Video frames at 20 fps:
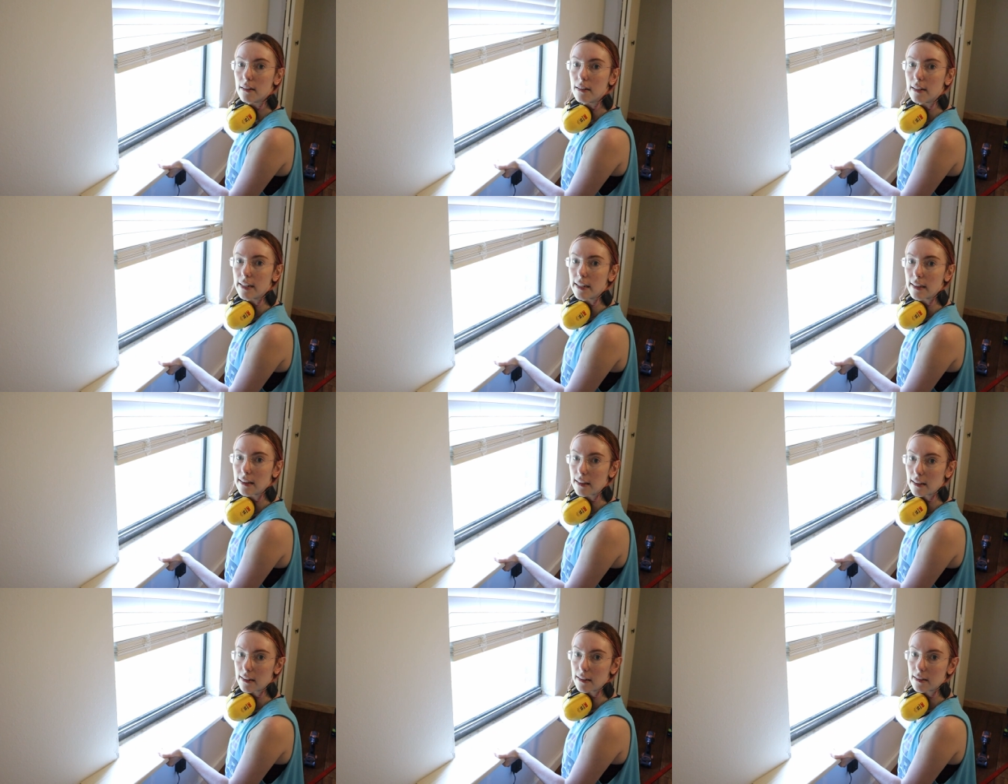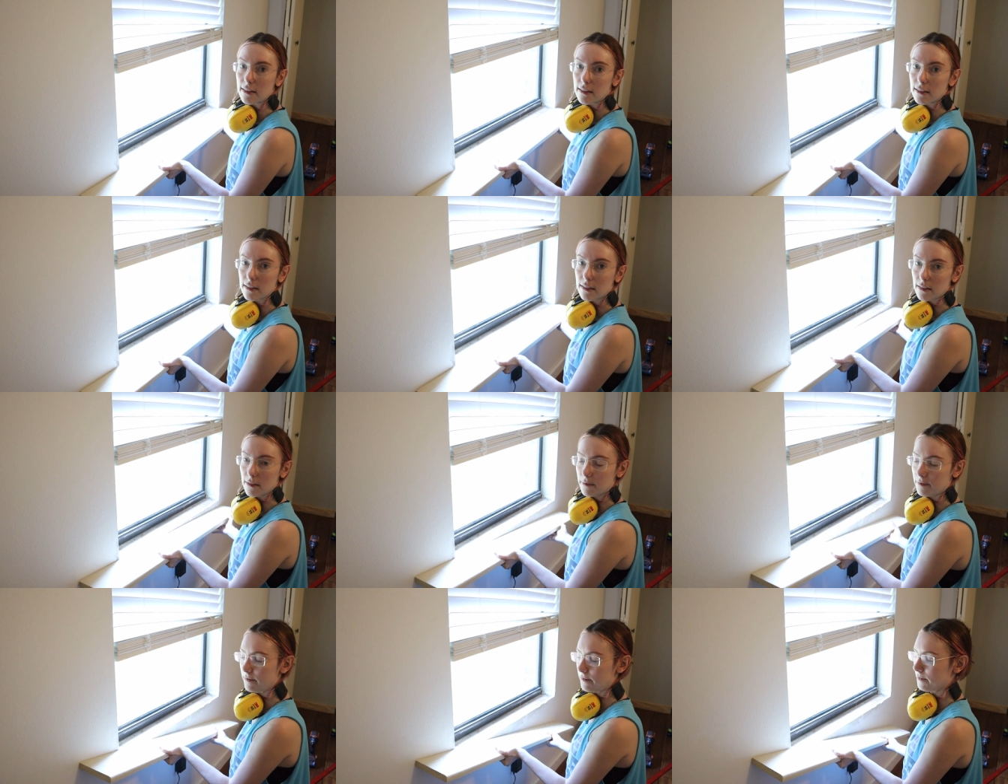like
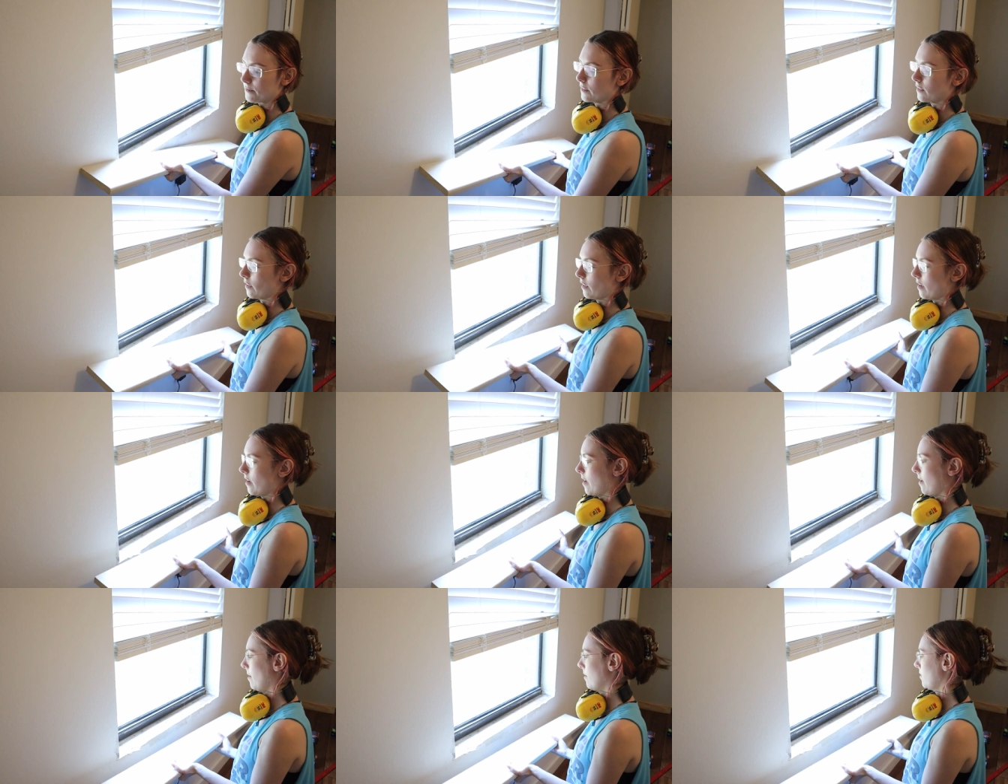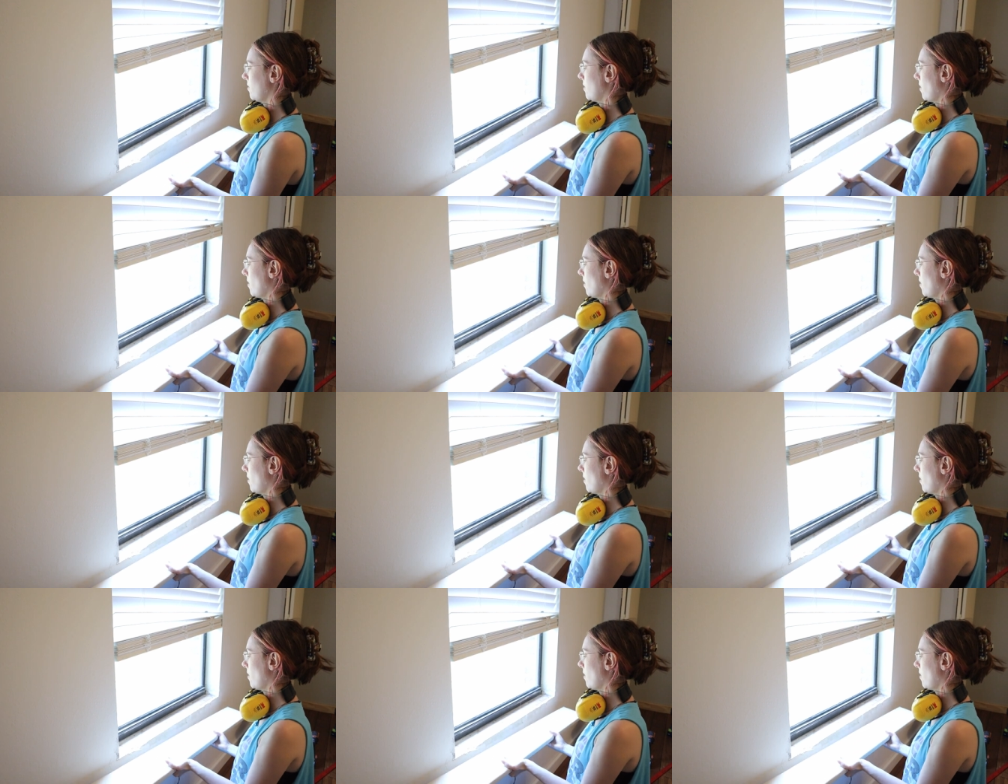this, okay?